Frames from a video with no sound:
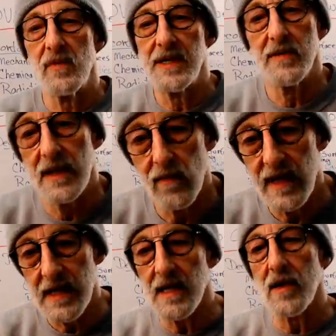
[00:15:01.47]
when you get
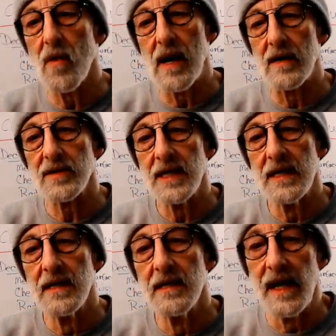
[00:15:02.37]
ready to go out
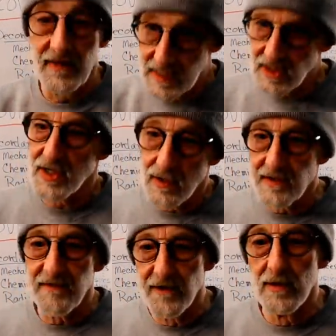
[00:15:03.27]
and things are
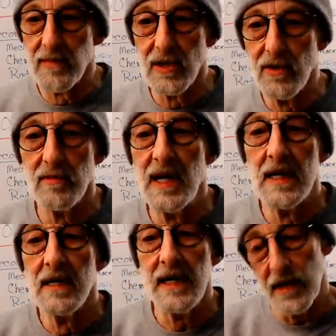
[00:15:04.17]
in full bloom
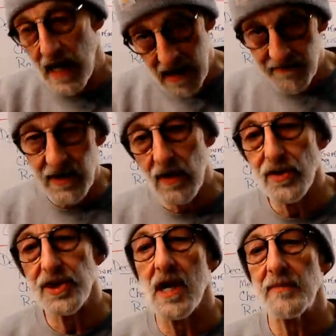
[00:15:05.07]
and you have to go
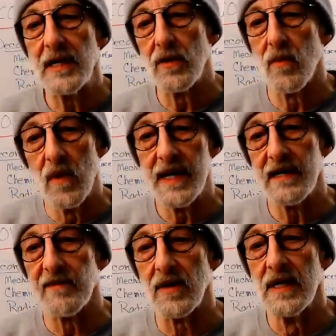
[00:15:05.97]
shopping or
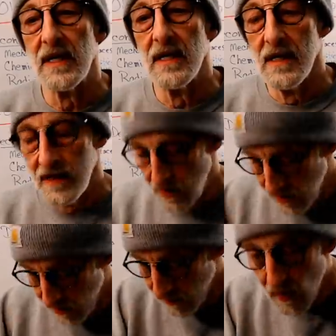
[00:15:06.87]
whatever,
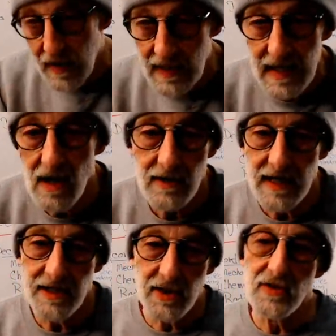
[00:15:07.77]
you get out
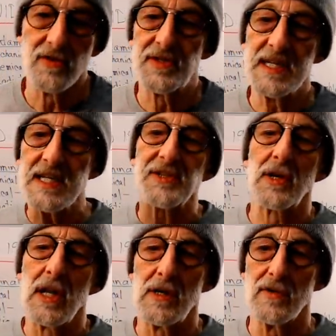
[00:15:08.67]
and you use these
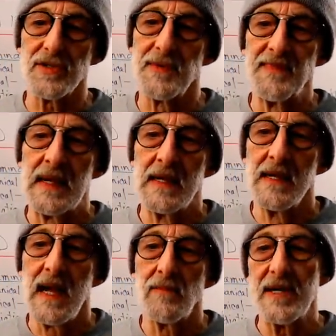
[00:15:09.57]
clothes.
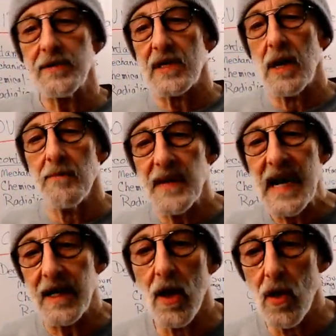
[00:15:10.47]
And when you come
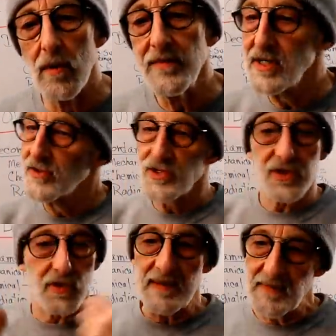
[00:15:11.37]
back home, you
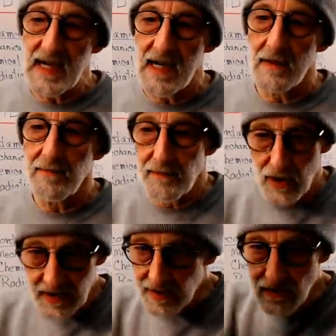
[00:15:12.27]
strip down,
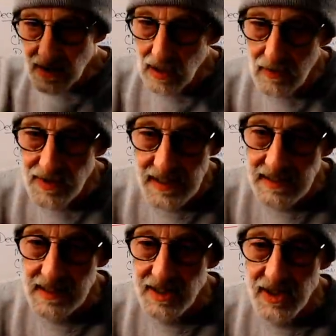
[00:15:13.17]
put those clothes
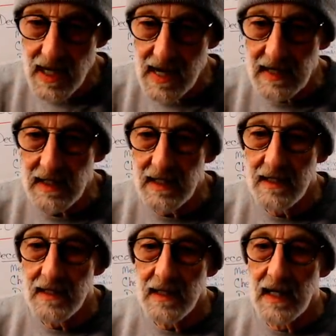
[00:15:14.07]
into the sack,
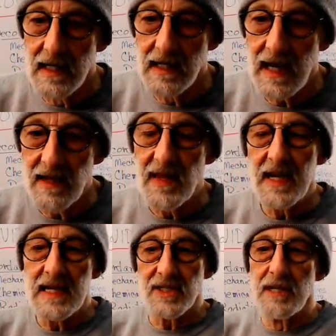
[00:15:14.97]
and
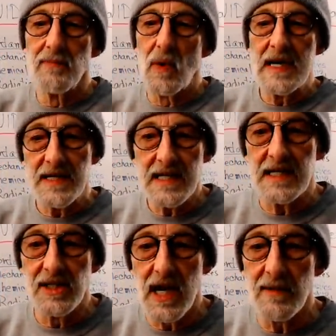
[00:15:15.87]
then at some point
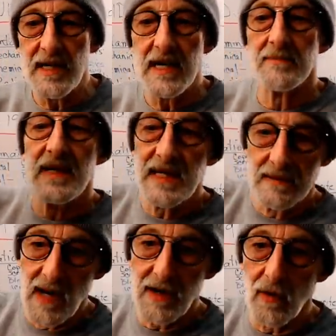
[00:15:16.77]
decontaminate them in a
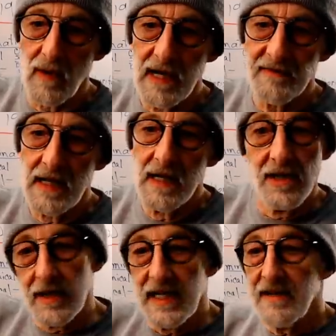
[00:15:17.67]
microwave.
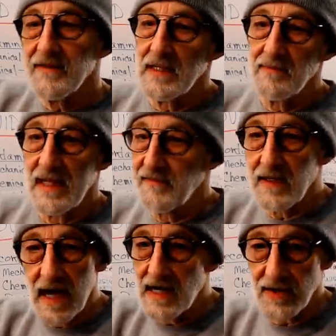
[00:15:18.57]
You can even, if you
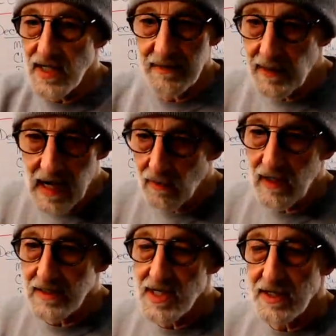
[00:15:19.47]
got outside power
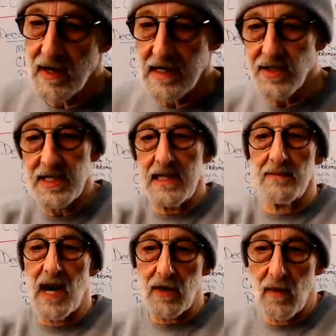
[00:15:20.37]
outside your house, take the
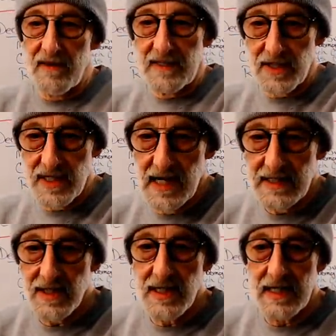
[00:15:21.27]
microwave outside
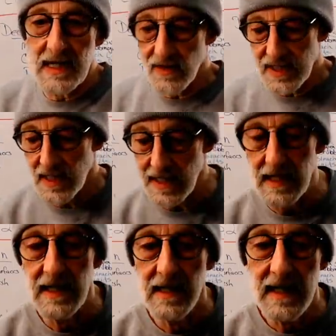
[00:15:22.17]
and set it outside
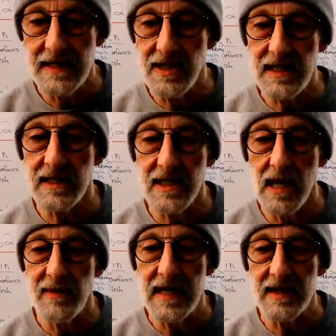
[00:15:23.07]
and
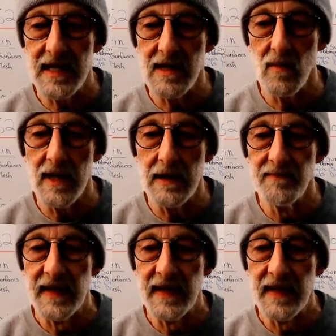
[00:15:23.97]
decontaminate that way.